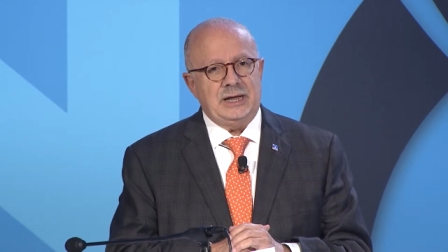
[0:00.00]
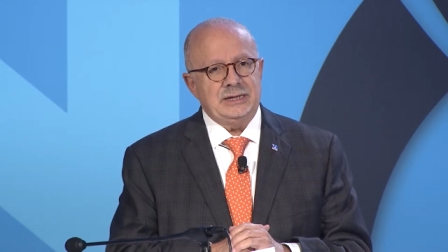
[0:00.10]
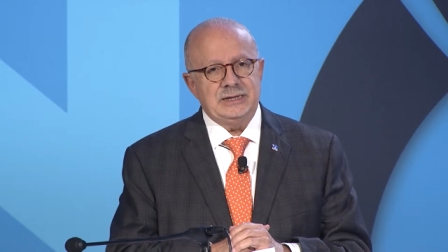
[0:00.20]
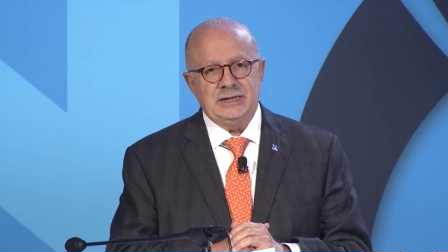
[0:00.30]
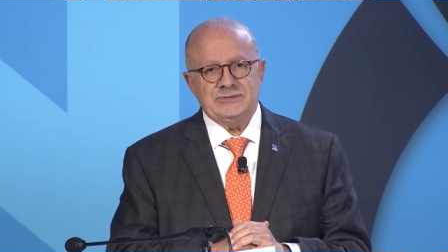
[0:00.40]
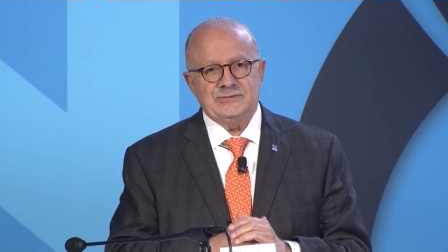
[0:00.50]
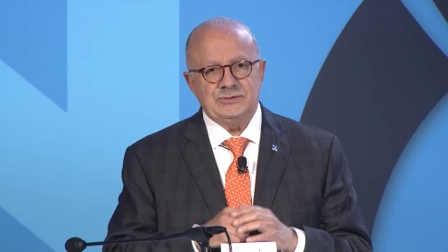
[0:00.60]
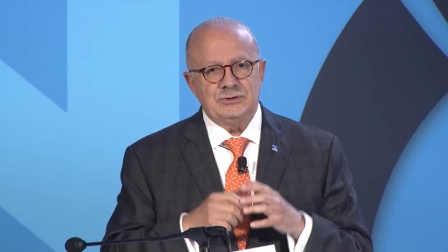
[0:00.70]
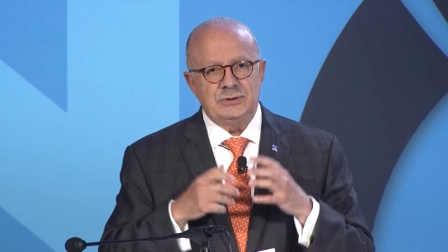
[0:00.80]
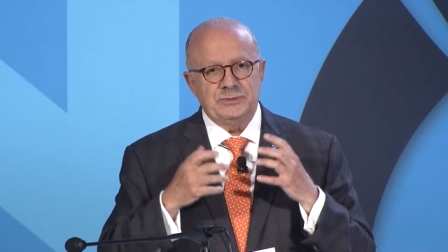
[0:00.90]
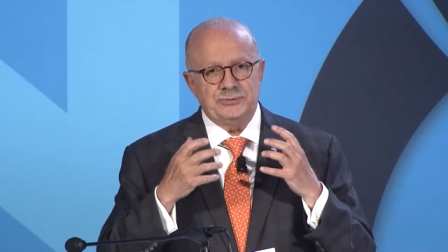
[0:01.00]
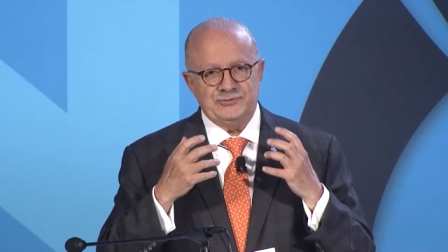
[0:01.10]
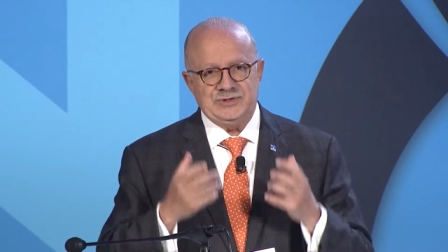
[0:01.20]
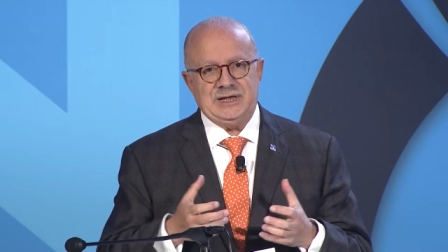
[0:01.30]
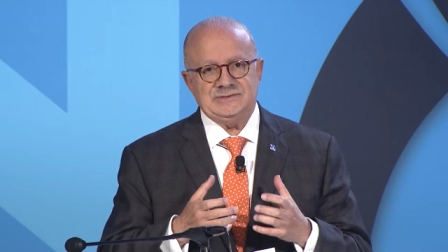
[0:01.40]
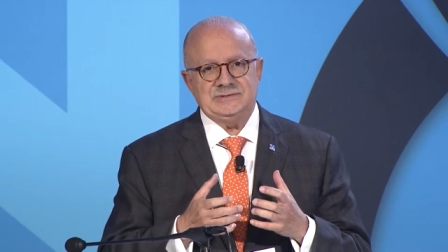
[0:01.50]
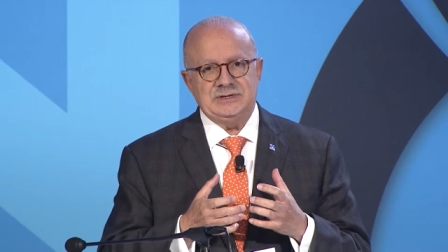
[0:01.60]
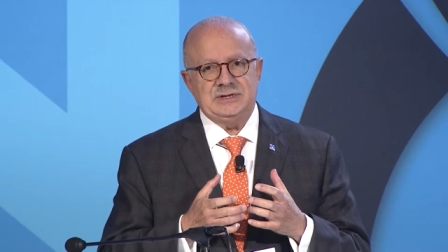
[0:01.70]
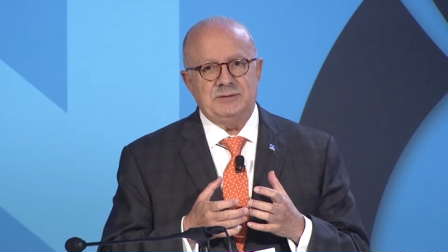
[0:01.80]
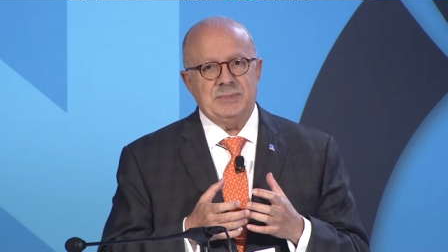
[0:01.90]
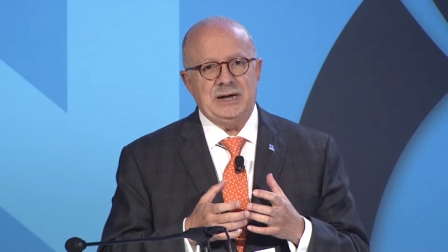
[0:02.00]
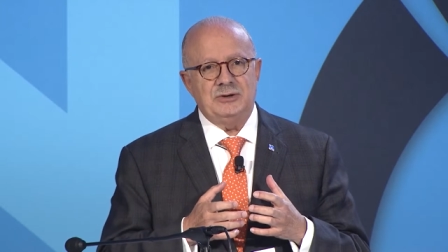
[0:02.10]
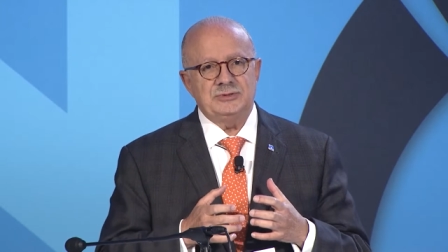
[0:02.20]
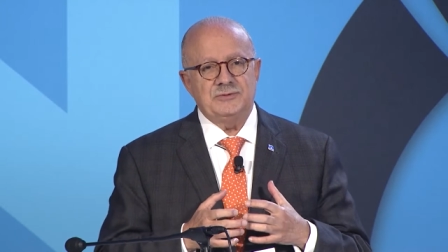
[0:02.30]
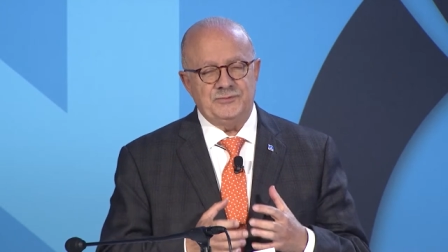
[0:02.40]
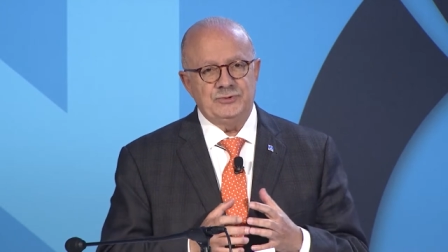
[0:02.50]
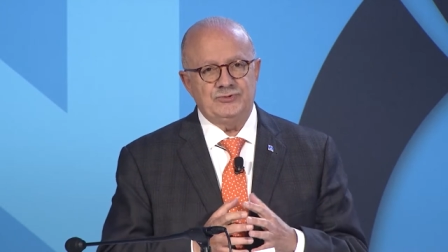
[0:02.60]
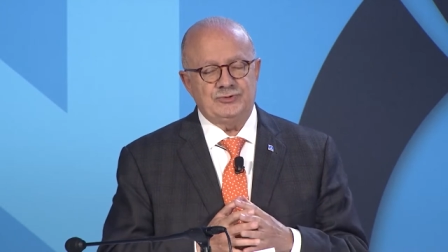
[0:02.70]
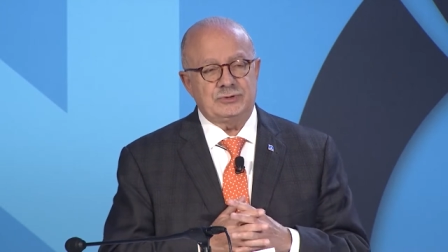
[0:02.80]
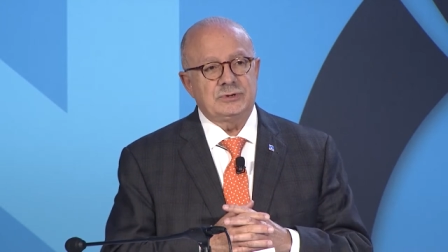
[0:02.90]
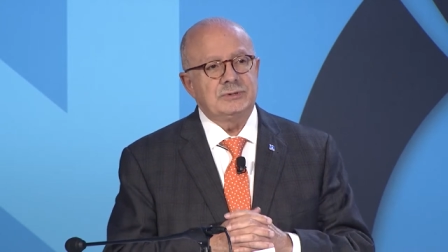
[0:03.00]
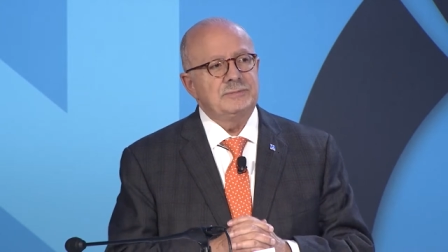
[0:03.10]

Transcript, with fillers: I get so enthusiastic about the future,